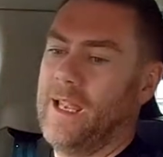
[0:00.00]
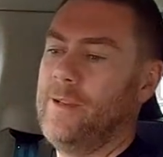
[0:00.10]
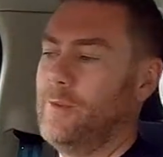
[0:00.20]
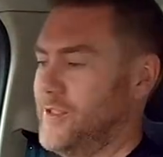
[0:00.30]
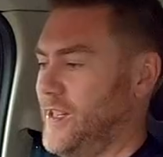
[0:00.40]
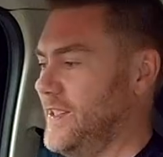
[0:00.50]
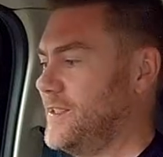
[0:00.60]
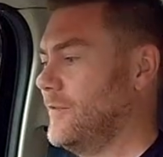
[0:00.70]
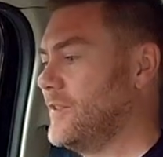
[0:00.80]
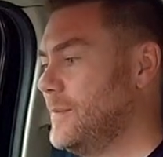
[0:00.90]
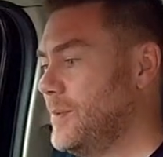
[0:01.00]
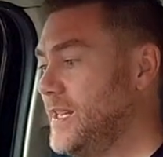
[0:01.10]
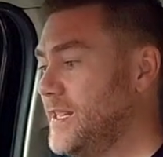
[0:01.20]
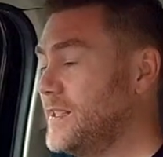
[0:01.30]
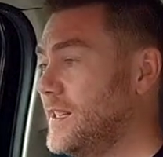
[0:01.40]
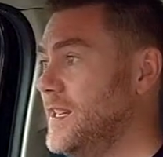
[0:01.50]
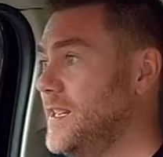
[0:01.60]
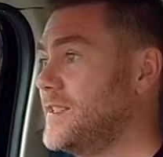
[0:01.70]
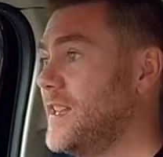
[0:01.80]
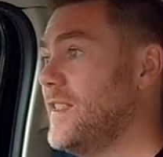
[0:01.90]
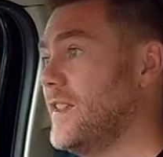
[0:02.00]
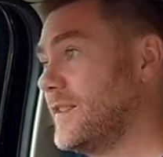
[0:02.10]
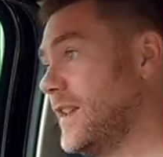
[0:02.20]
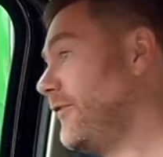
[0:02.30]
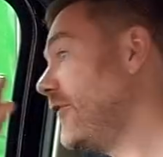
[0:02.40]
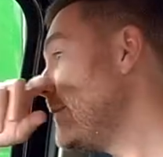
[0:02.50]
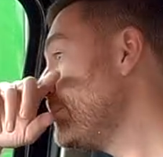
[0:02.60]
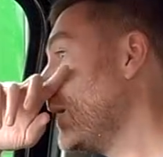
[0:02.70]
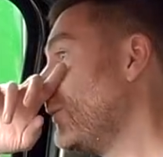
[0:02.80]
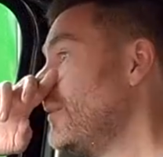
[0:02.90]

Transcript: He would say this obviously, but he did say that their feedback,